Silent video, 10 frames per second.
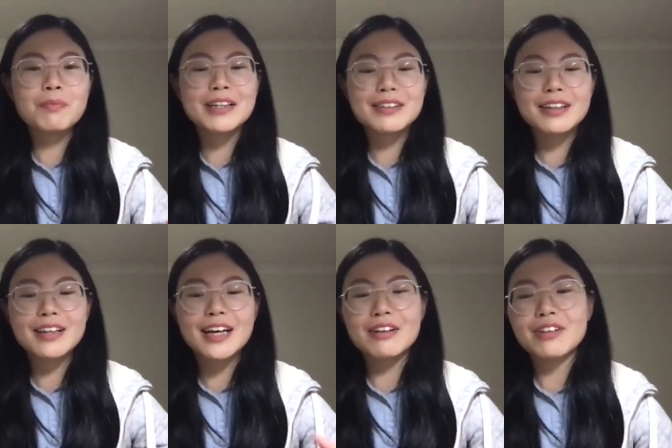
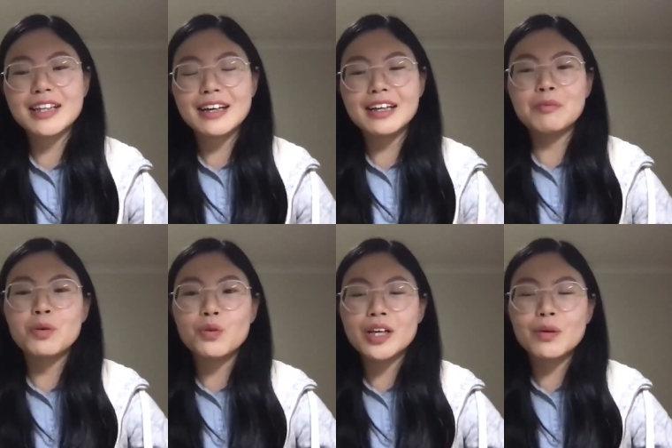basically every day in the
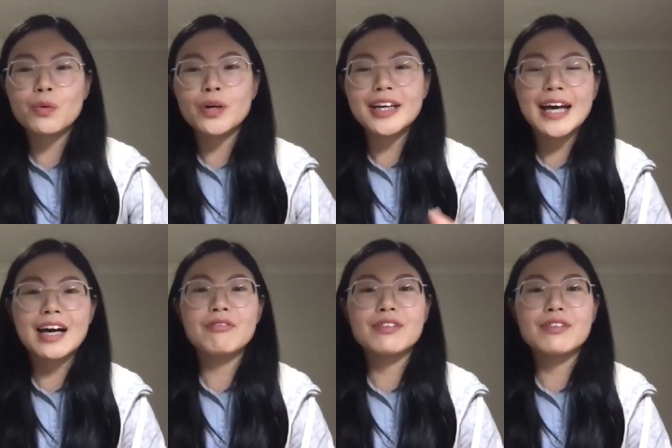morning we have